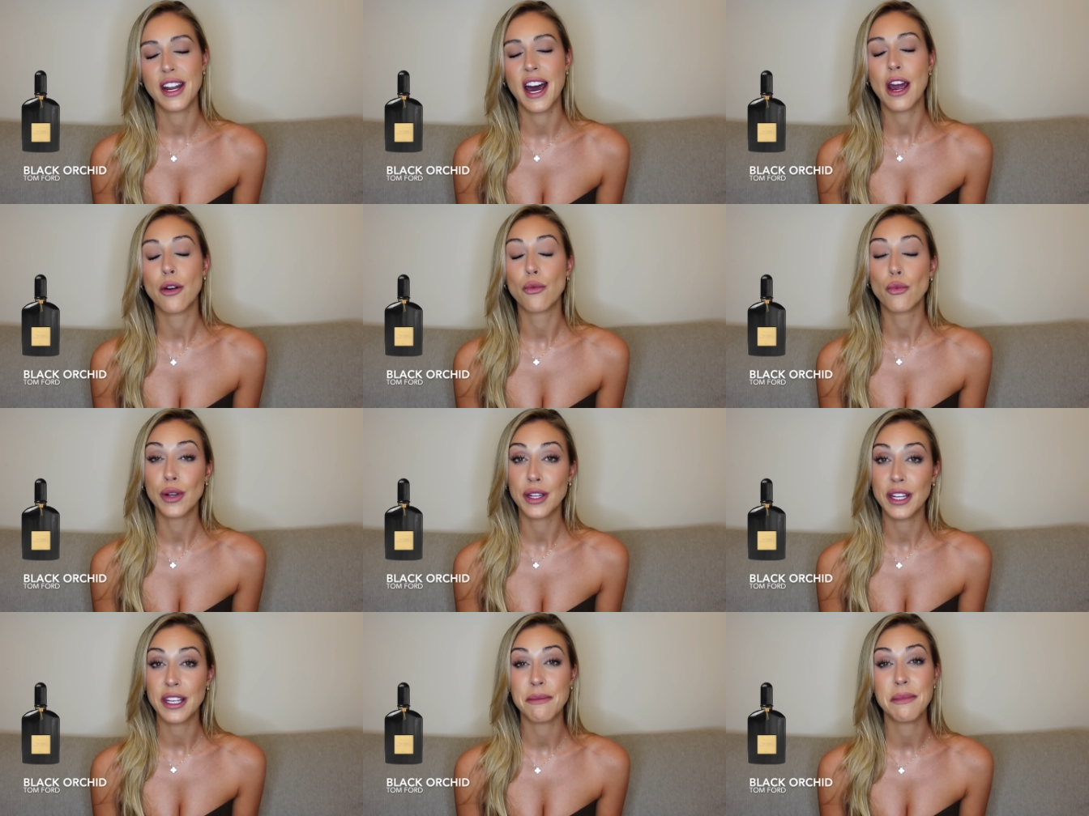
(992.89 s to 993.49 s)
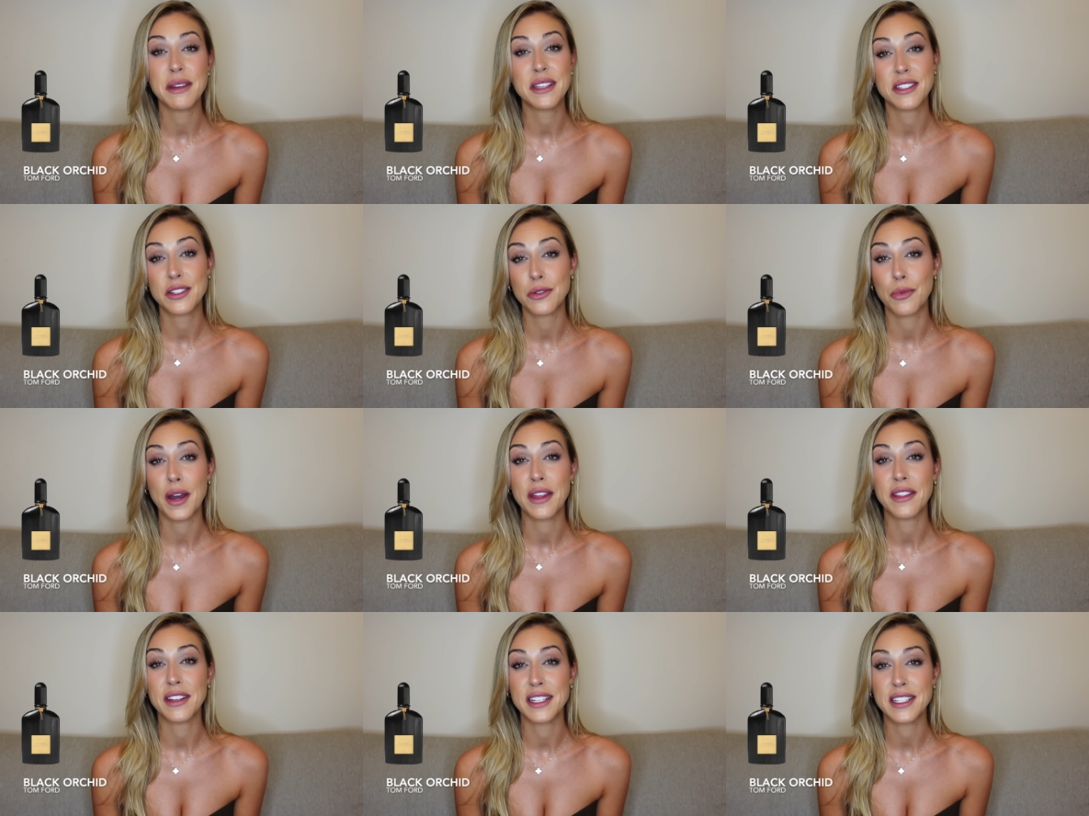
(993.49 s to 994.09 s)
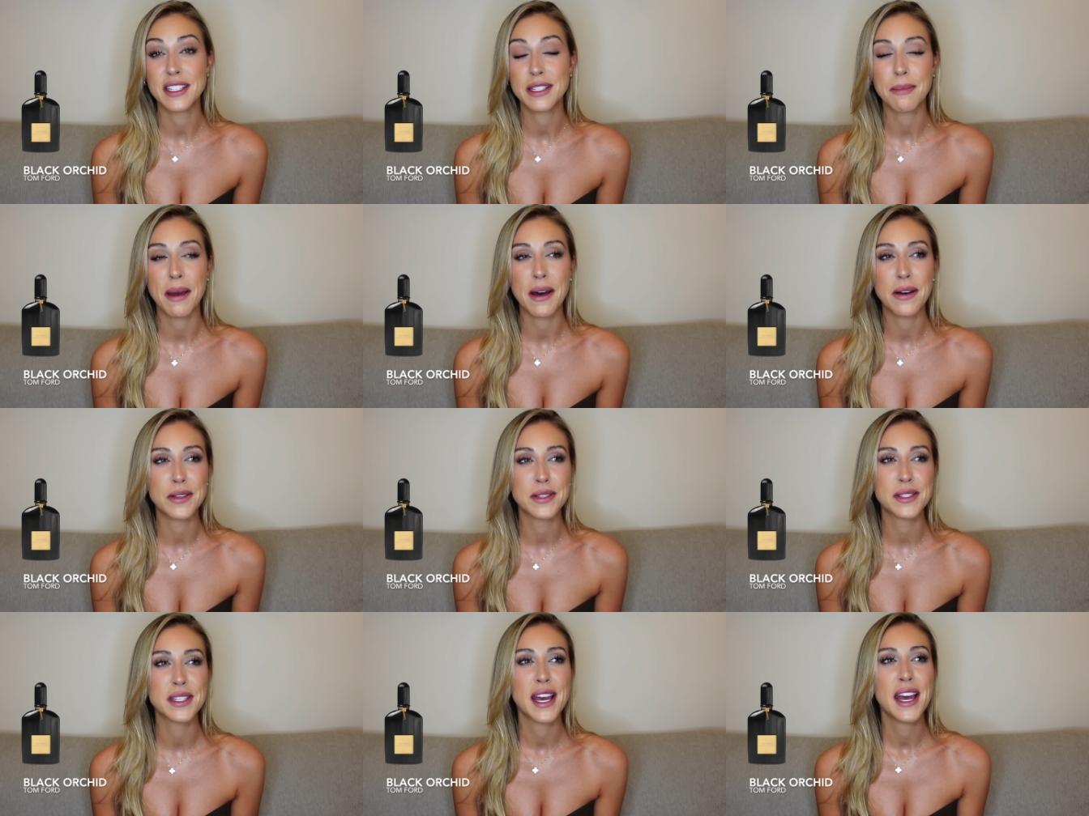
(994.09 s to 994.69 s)
I really miss the way that it
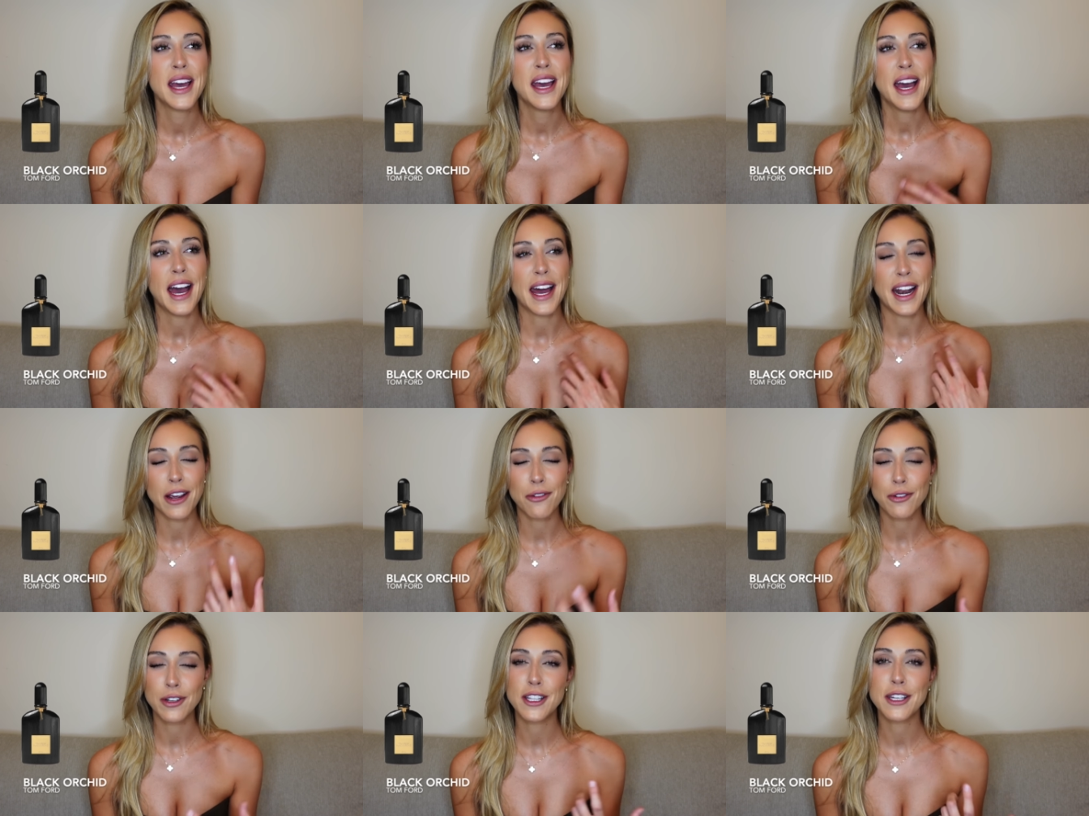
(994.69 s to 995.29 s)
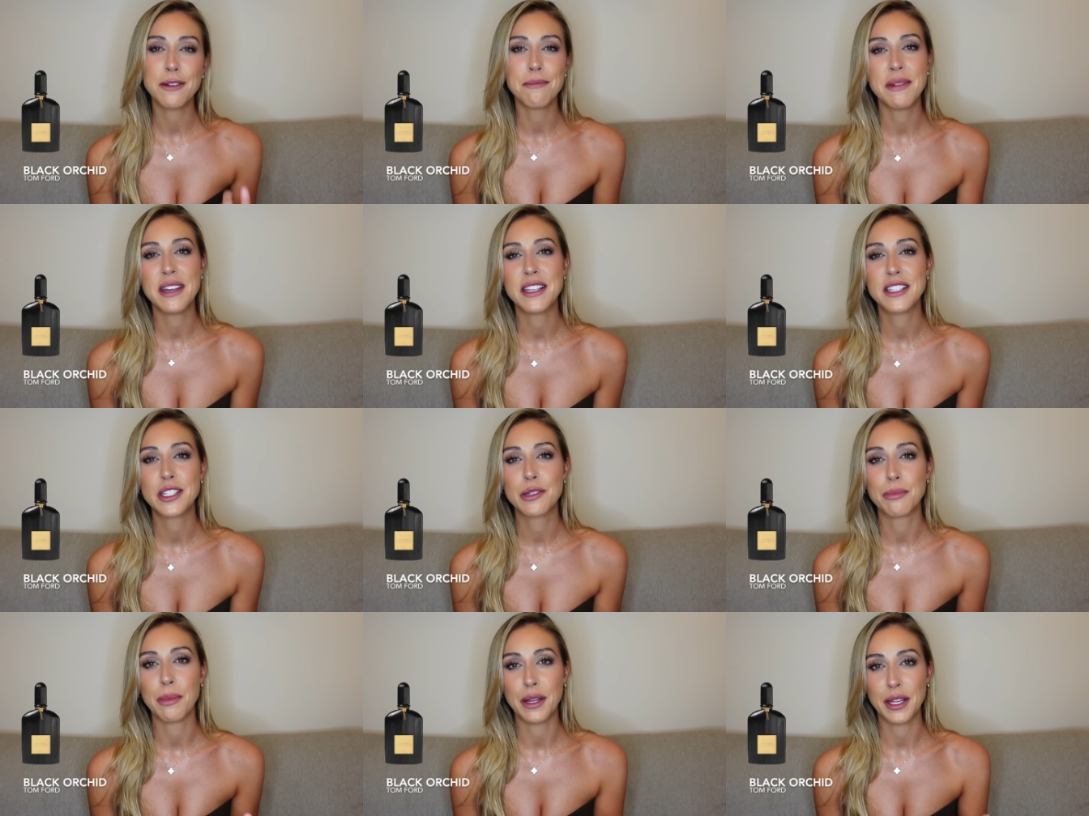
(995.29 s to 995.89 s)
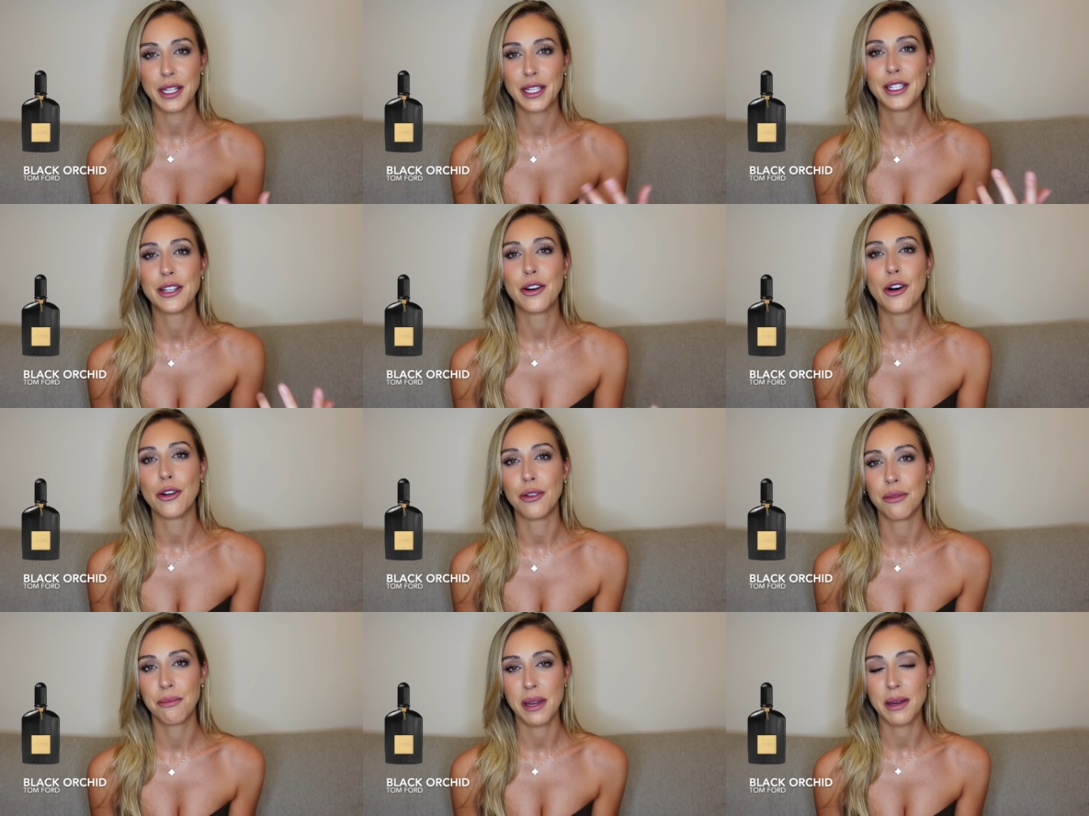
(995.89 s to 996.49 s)
smells, and I really miss smelling it
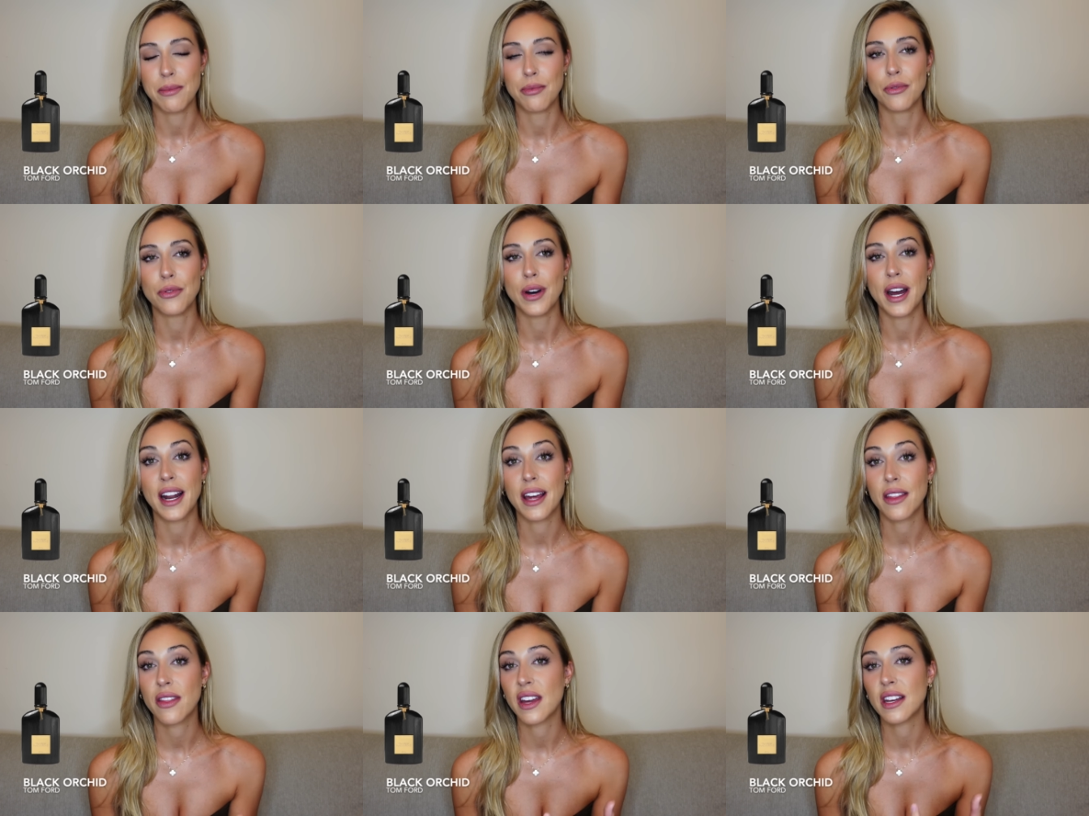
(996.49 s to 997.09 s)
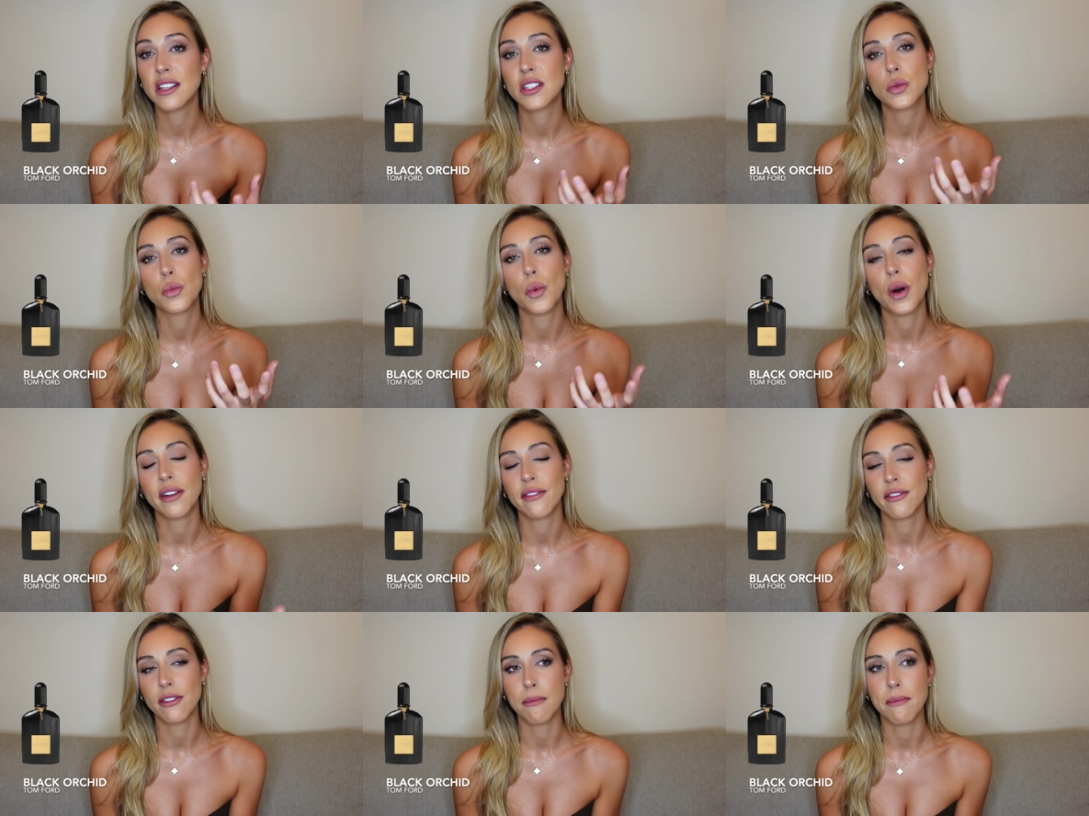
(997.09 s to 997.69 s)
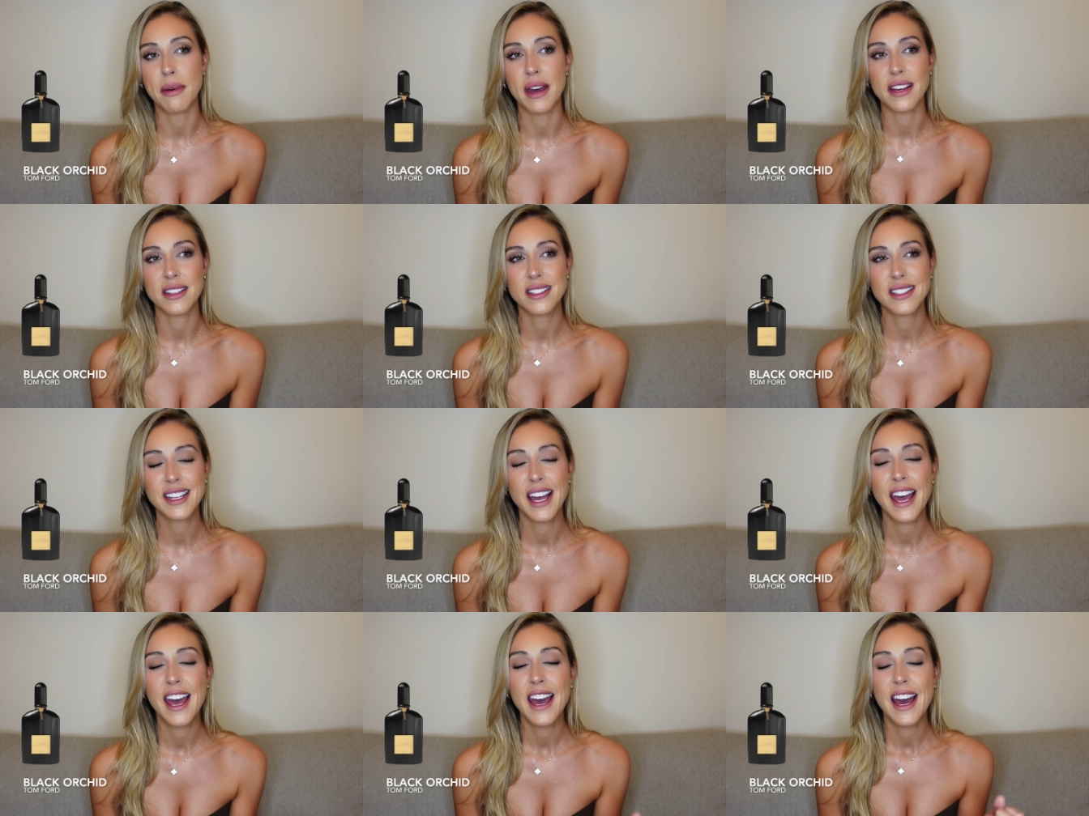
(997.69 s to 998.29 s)
on people, and I think it's one of the
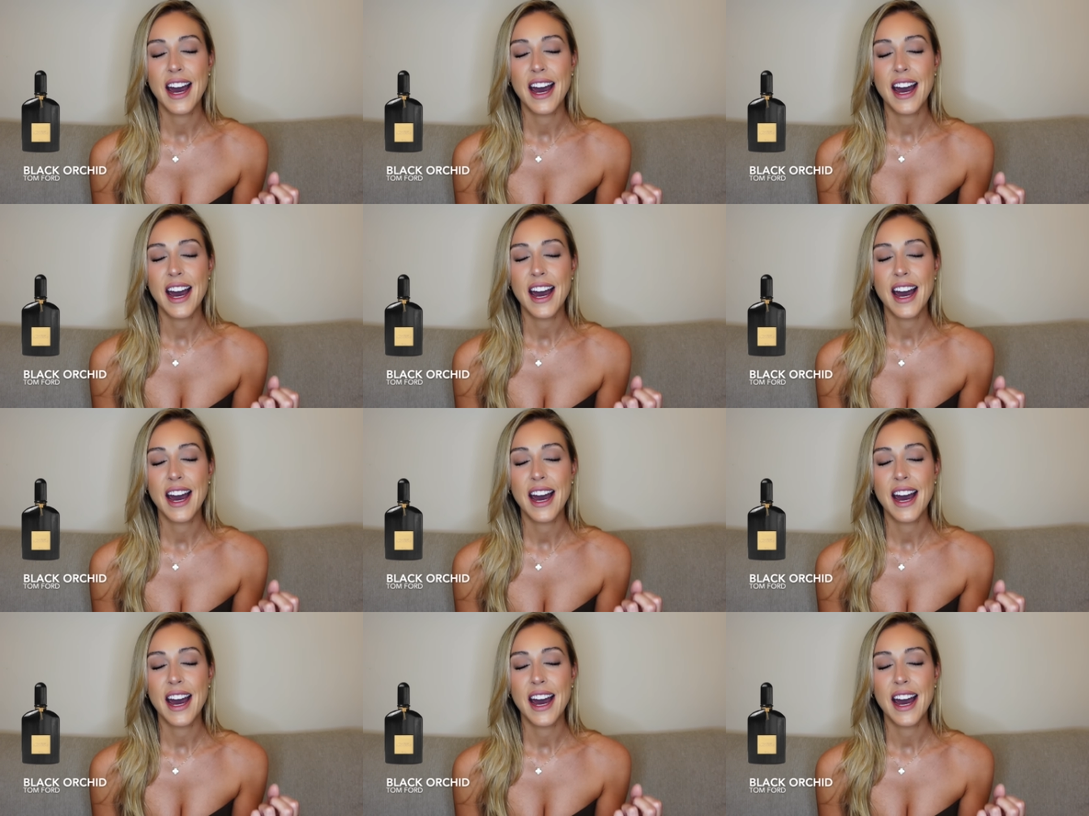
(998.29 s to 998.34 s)
best.